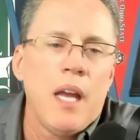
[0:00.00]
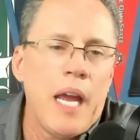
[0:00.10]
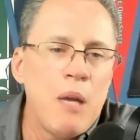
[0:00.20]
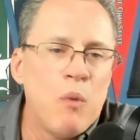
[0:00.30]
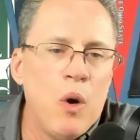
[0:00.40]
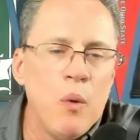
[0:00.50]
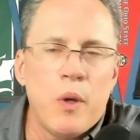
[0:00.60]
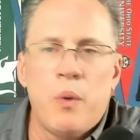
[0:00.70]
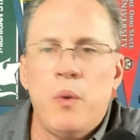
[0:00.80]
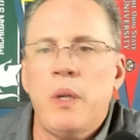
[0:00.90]
And more
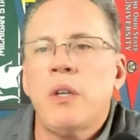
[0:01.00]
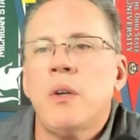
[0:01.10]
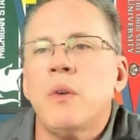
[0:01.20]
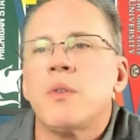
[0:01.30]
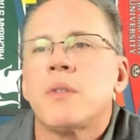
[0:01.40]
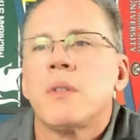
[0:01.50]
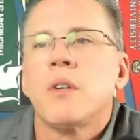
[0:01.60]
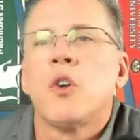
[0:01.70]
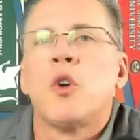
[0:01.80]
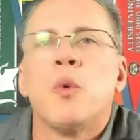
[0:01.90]
recruiting news.
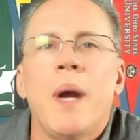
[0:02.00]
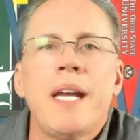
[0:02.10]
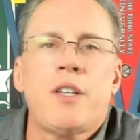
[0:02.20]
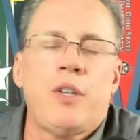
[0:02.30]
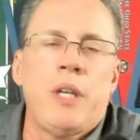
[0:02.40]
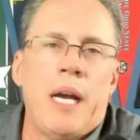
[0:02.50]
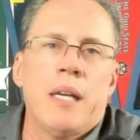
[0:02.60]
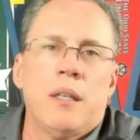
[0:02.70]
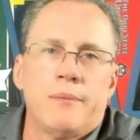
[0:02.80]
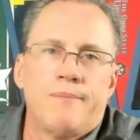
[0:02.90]
Greg Schiano.